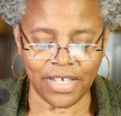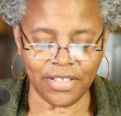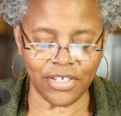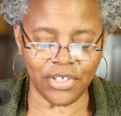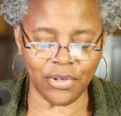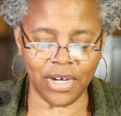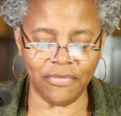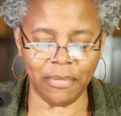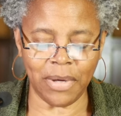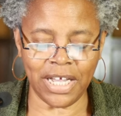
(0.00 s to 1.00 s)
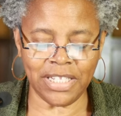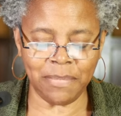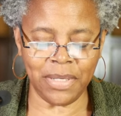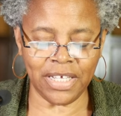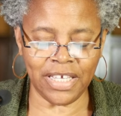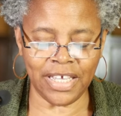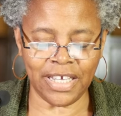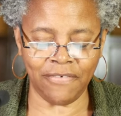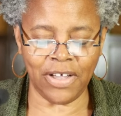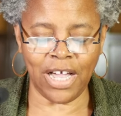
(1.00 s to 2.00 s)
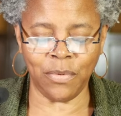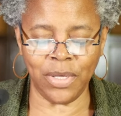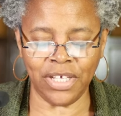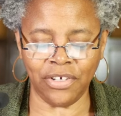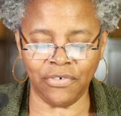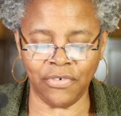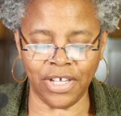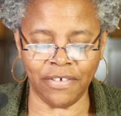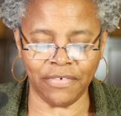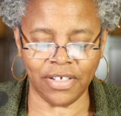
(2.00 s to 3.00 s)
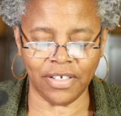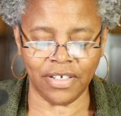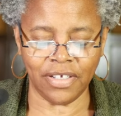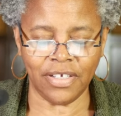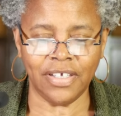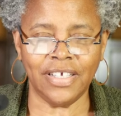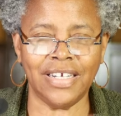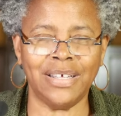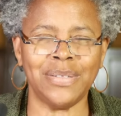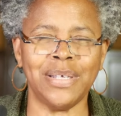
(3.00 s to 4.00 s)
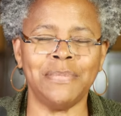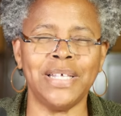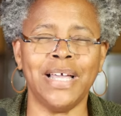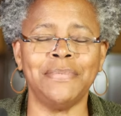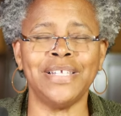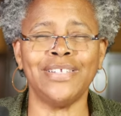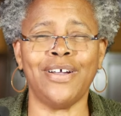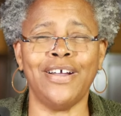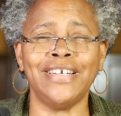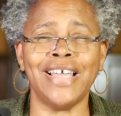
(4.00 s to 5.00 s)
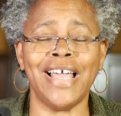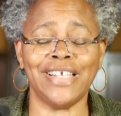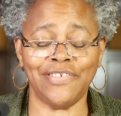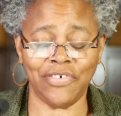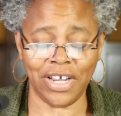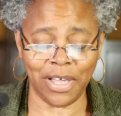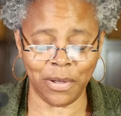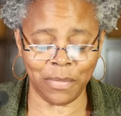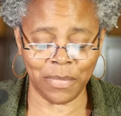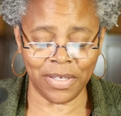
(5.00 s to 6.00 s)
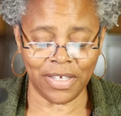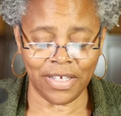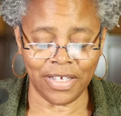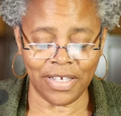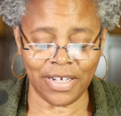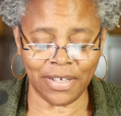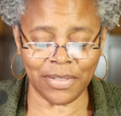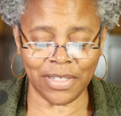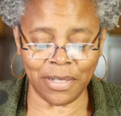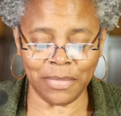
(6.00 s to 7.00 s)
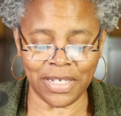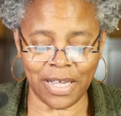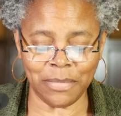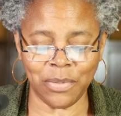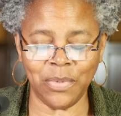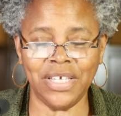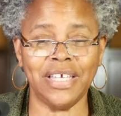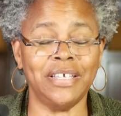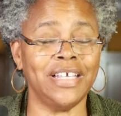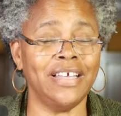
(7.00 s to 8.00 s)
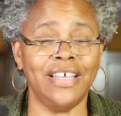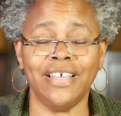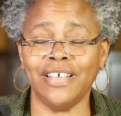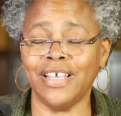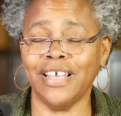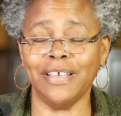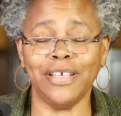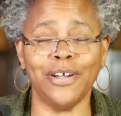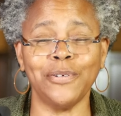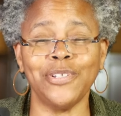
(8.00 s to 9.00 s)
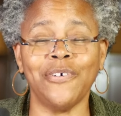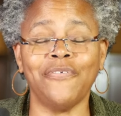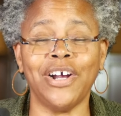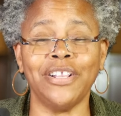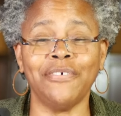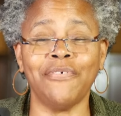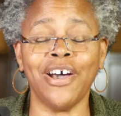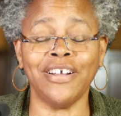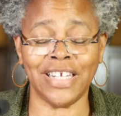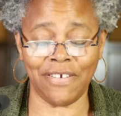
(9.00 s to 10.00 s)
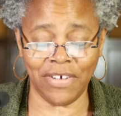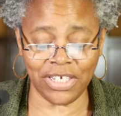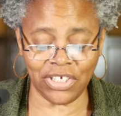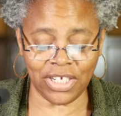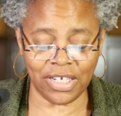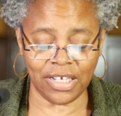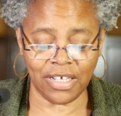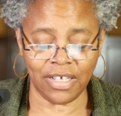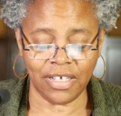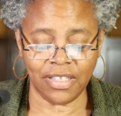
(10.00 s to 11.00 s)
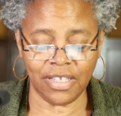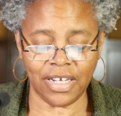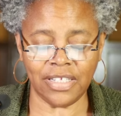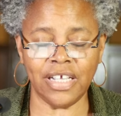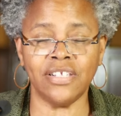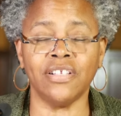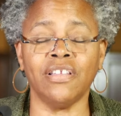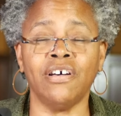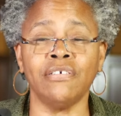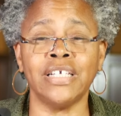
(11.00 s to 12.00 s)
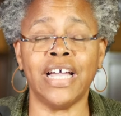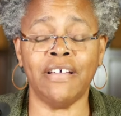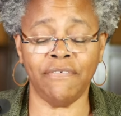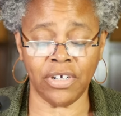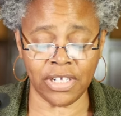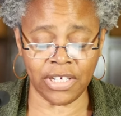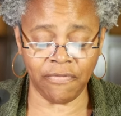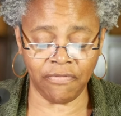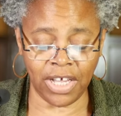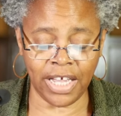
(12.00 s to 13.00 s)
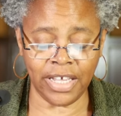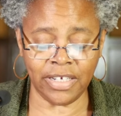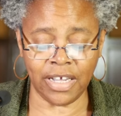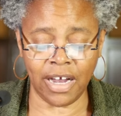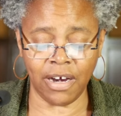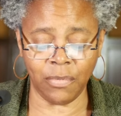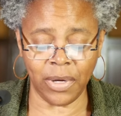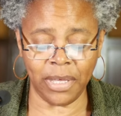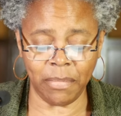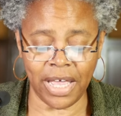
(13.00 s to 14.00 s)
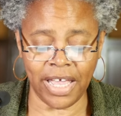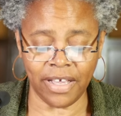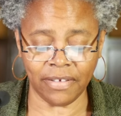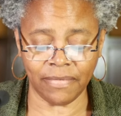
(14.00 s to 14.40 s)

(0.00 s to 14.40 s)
This story reminds me again of how we can drift and how sometimes it's hard to ask for help and how sometimes we can go so far in the wrong direction that it takes a long time for us to find our way back.